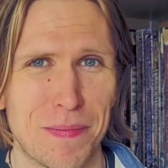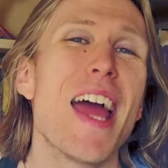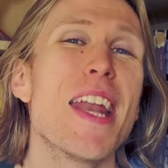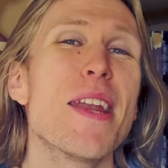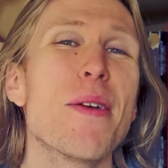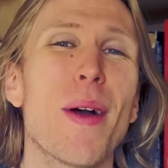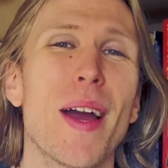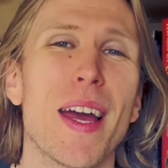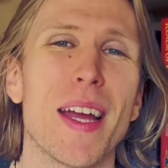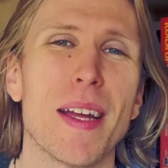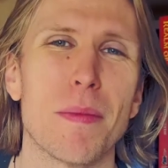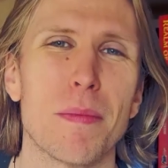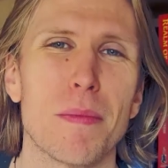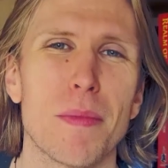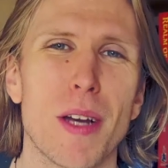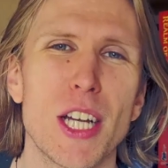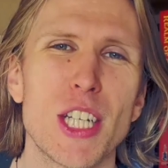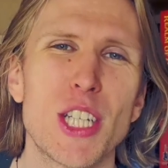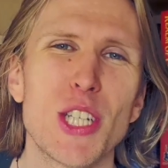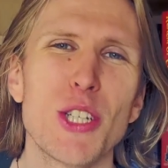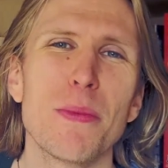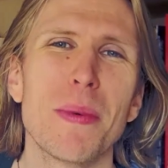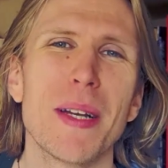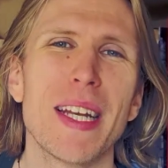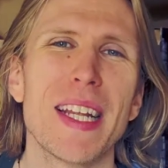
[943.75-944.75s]
Anyway,
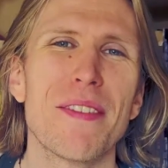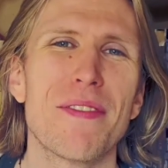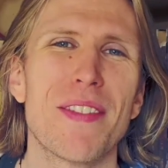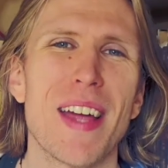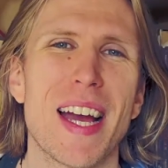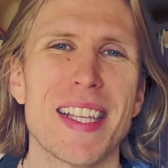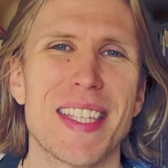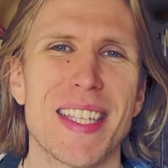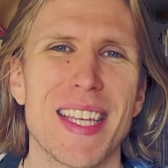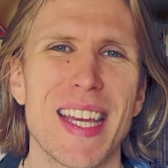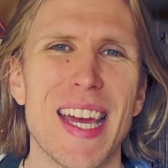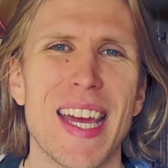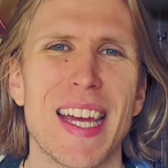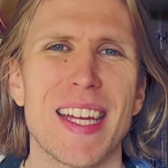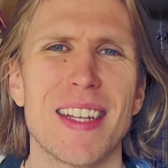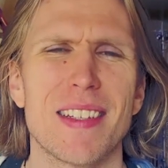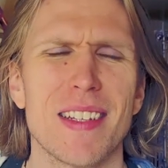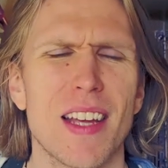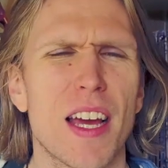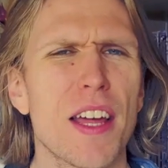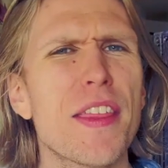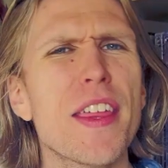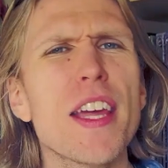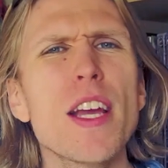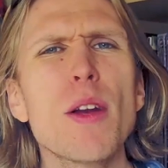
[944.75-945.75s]
I do believe that's
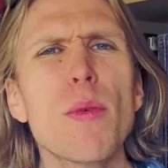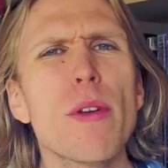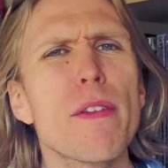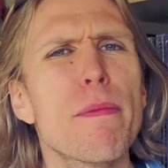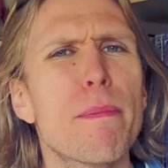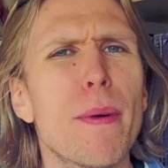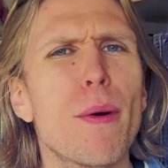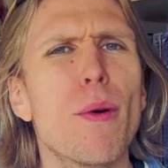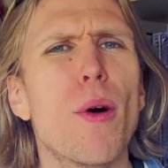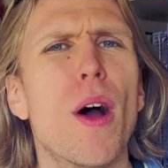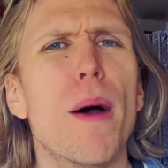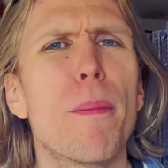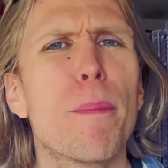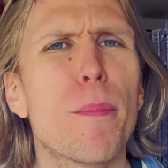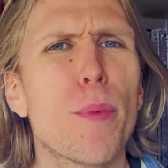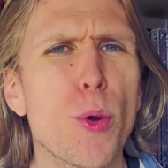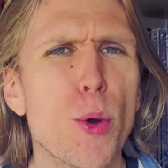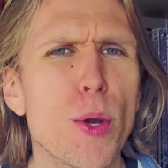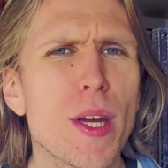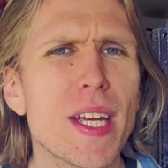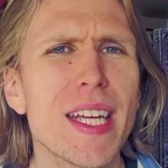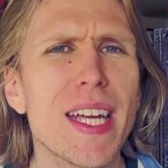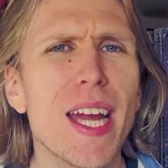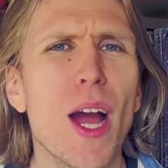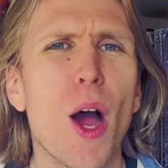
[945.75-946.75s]
it. I think we've built a
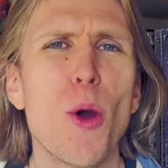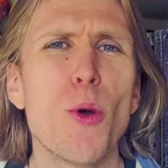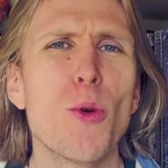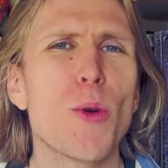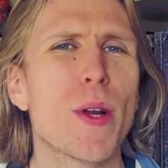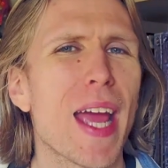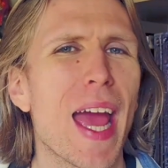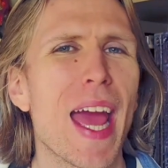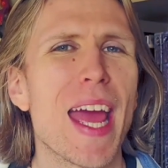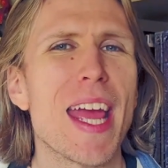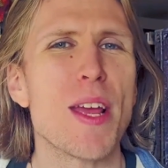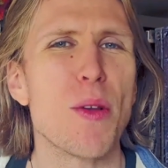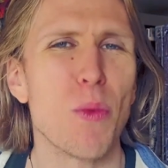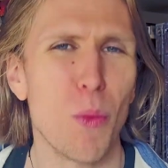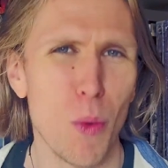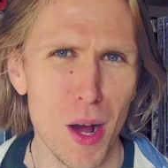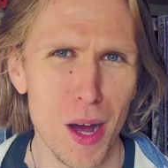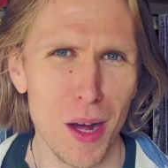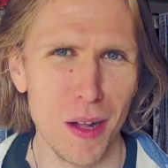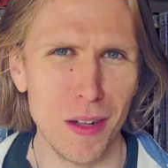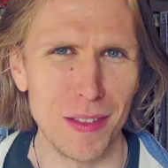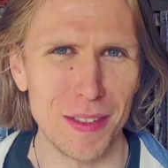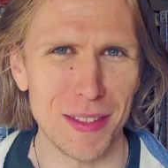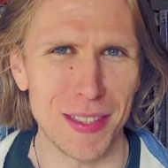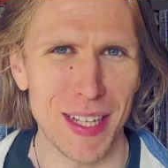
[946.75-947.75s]
pretty okay
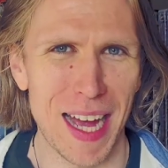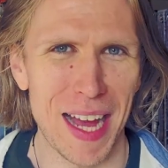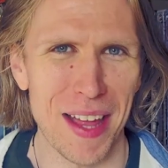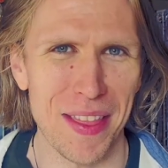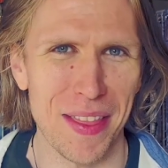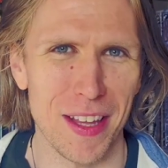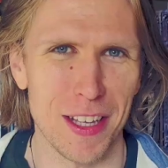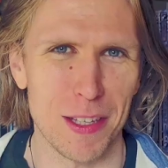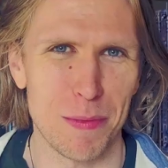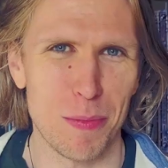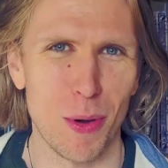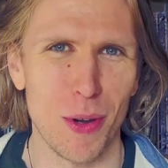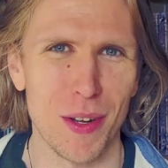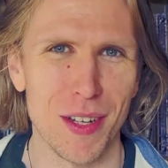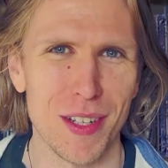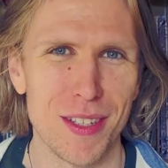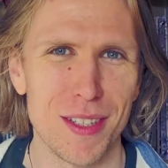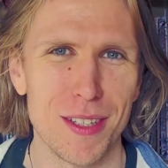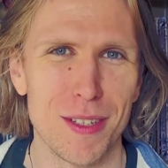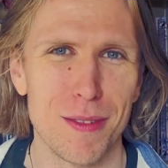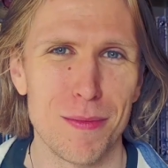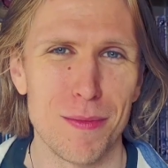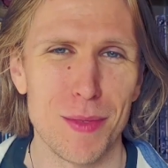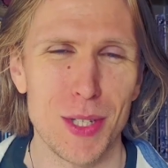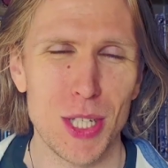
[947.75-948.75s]
world at this
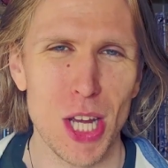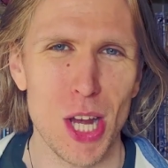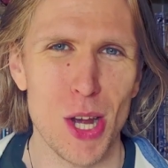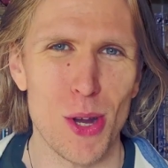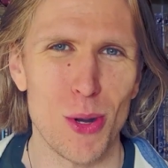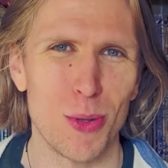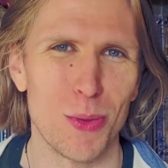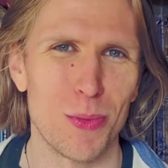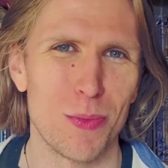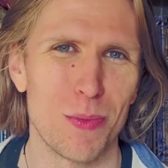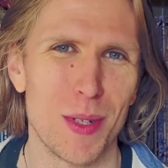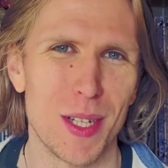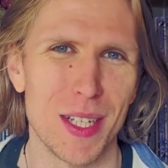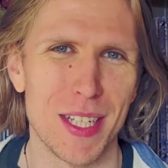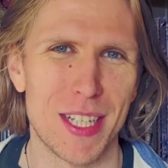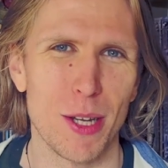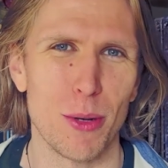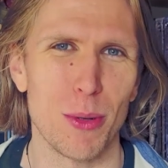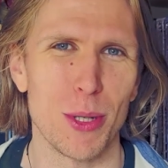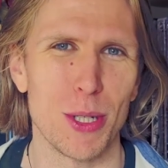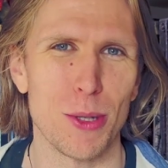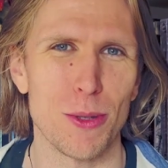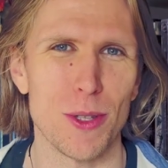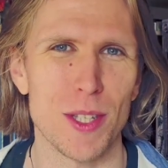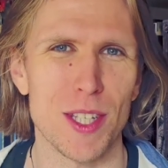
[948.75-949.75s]
point. So,
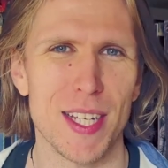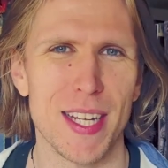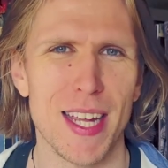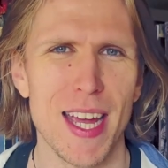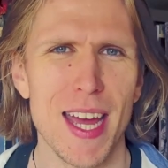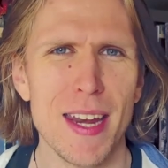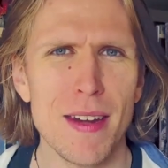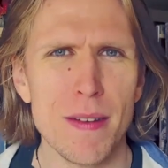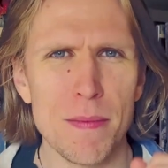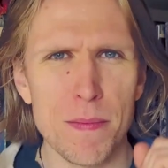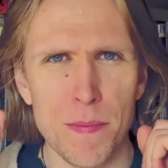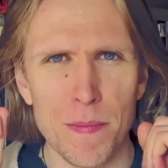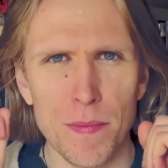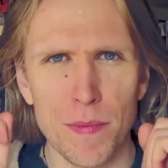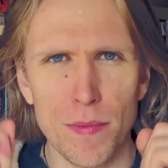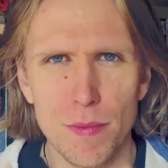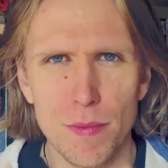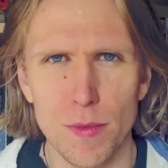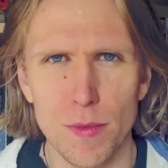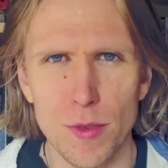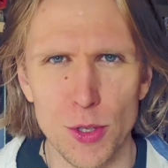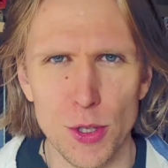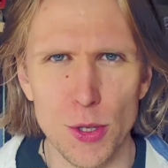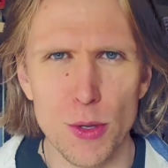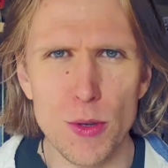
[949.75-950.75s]
until we do this again,
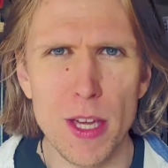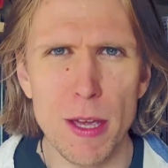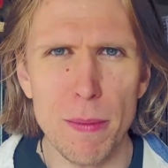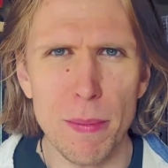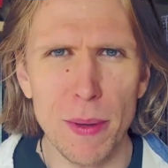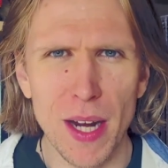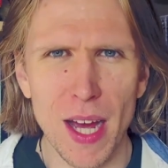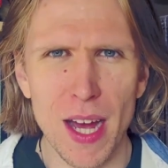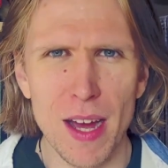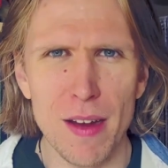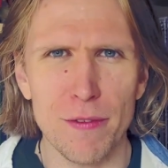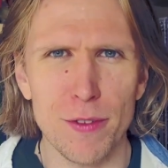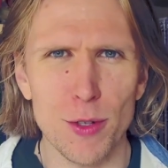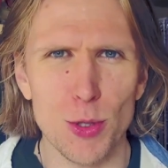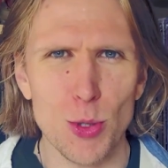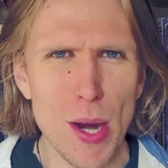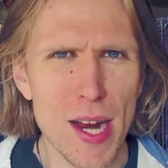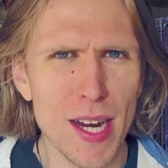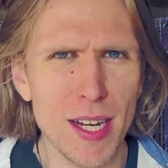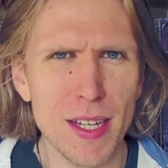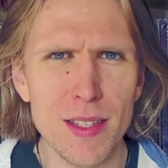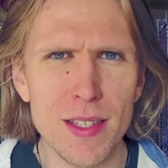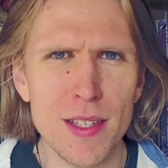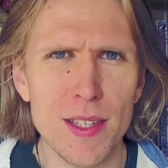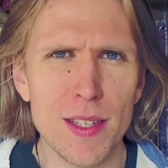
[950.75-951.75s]
you keep an eye out for
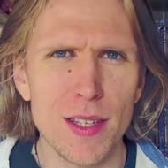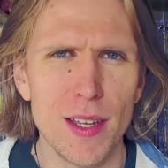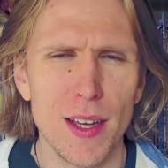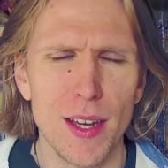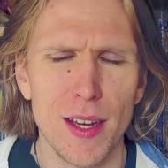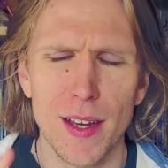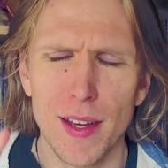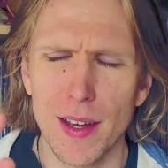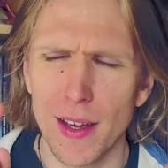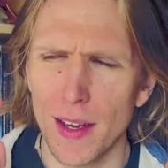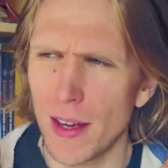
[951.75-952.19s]
dragons.